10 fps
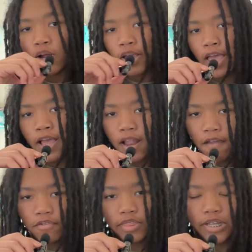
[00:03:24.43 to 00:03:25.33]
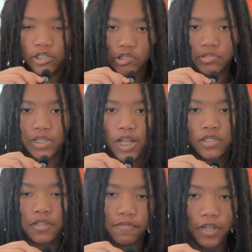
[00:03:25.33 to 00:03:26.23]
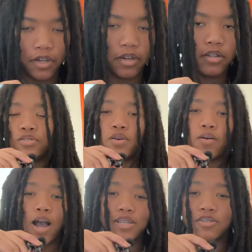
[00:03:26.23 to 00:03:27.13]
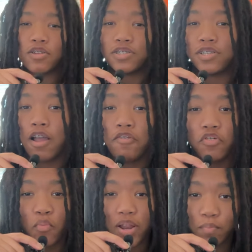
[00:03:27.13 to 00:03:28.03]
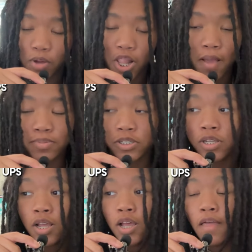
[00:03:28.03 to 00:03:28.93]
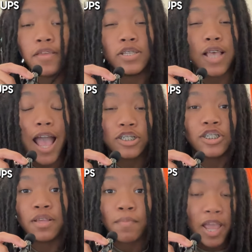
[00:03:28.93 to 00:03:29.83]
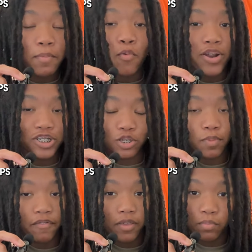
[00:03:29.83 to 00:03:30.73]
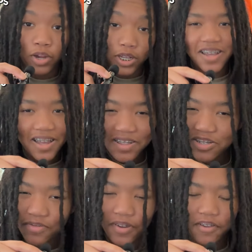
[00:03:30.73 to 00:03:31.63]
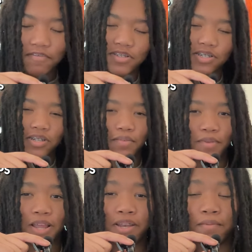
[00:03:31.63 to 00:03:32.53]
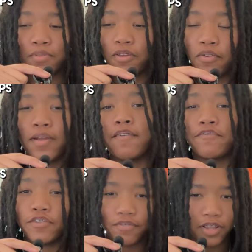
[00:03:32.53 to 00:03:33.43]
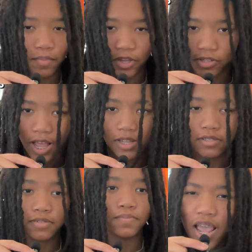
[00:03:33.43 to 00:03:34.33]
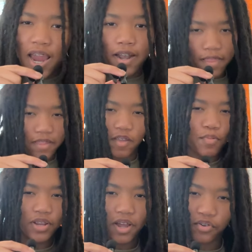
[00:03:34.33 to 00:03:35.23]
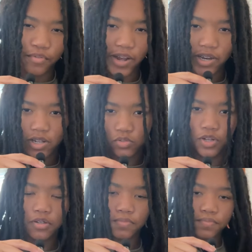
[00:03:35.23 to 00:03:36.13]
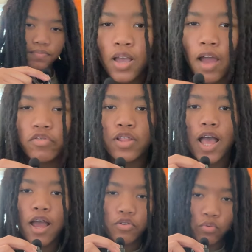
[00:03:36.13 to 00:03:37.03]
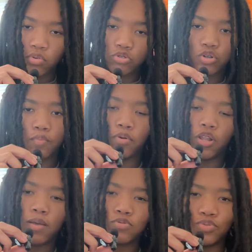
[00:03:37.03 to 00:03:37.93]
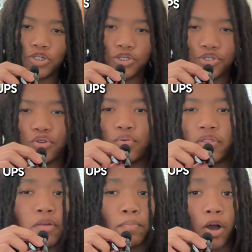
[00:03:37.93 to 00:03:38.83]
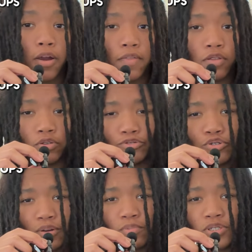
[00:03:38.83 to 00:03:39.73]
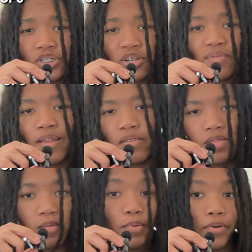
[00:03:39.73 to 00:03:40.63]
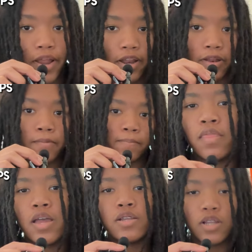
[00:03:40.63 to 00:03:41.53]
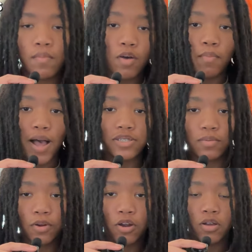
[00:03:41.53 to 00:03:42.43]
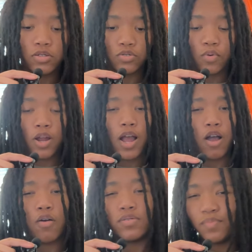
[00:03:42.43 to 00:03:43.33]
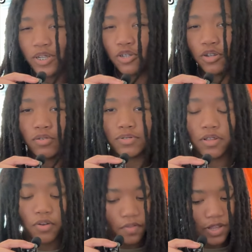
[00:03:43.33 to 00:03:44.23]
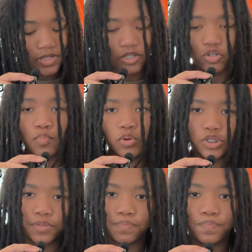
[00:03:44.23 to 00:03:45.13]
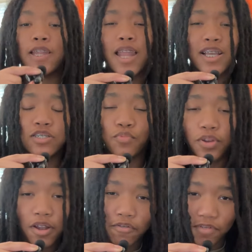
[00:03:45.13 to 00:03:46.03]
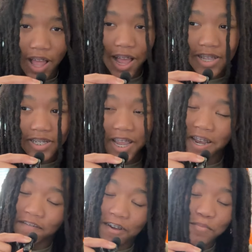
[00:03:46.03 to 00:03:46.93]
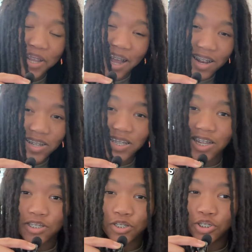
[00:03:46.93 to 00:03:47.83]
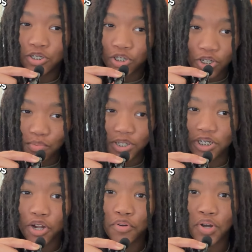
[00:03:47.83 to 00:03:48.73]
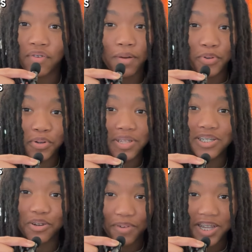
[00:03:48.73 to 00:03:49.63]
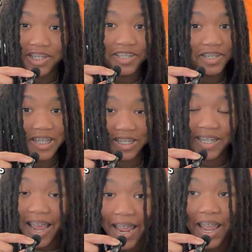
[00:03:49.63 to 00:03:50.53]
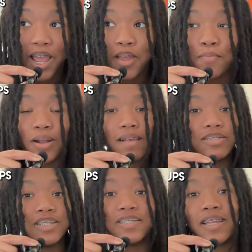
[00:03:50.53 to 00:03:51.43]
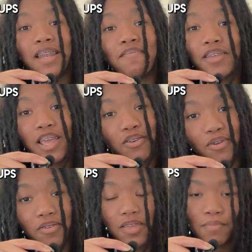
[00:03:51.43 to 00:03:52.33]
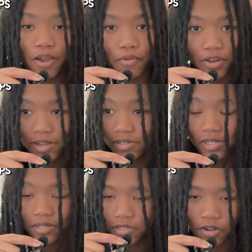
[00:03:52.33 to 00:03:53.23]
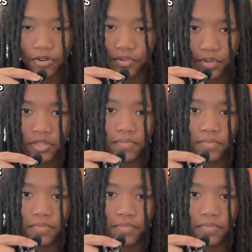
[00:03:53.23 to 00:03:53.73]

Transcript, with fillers: again, everything 2 sets to failure. So I start this day off with weighted pull-ups. These actually make me want to jump off a bridge. Yeah, these are very physically demanding, but they're great for developing your lats. And I think they're pretty underrated as well. After that, I do neutral grip pull-ups, which is just holding the bar in the neutral grip position rather than the pronated. Then dumbbell bicep curls, where I always make sure to go slow on the eccentric portion. Next, rear delt flies, and if I'm being honest, I genuinely don't know if I'm doing these correctly till this day, but I've seen significant growth in my rear delt since I started doing